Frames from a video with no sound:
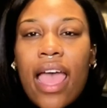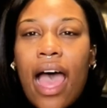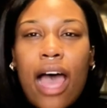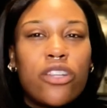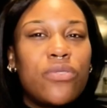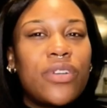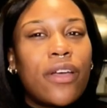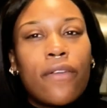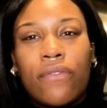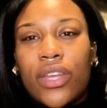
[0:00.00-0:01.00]
I'll do
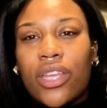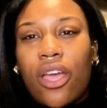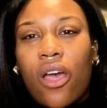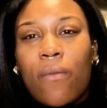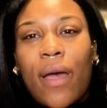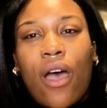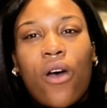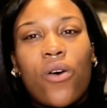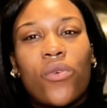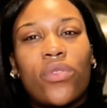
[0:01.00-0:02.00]
another video
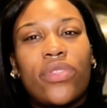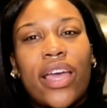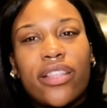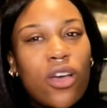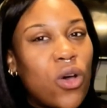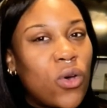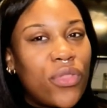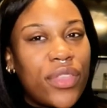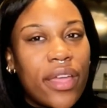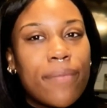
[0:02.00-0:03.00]
about that whole
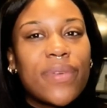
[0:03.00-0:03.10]
thing,